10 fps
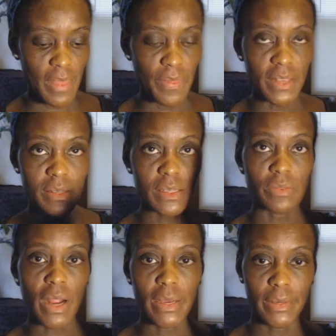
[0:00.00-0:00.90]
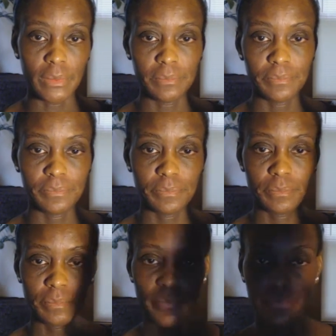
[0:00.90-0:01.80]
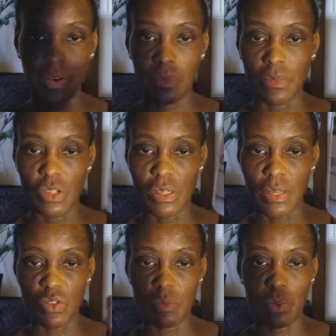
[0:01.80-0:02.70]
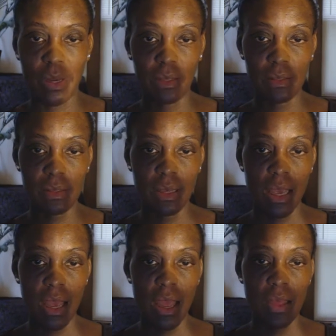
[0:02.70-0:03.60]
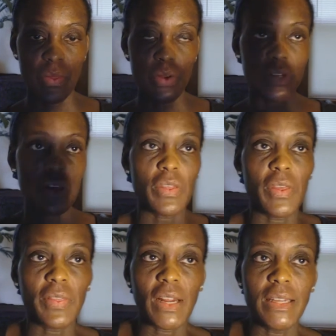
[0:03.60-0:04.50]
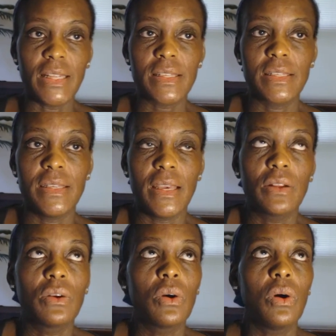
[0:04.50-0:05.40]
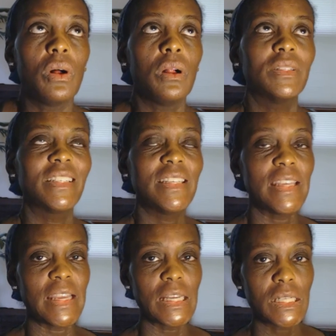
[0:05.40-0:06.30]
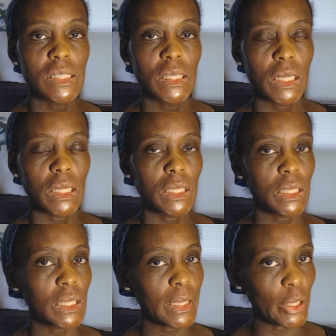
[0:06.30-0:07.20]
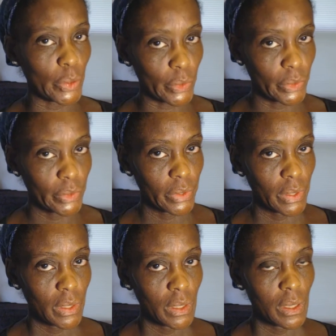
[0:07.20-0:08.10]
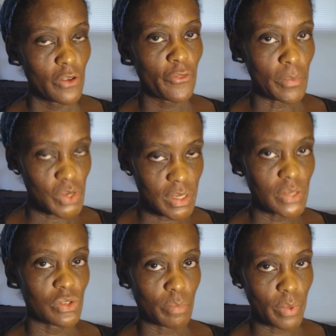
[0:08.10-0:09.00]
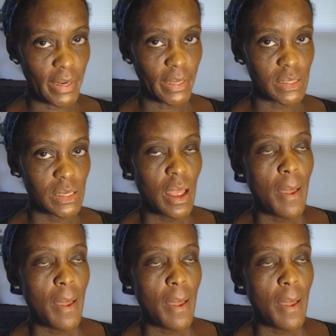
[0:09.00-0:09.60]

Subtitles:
this is it right here from Genestra Brands. There's another thing that I need to get called CANDICLEAR from Genestra Brands,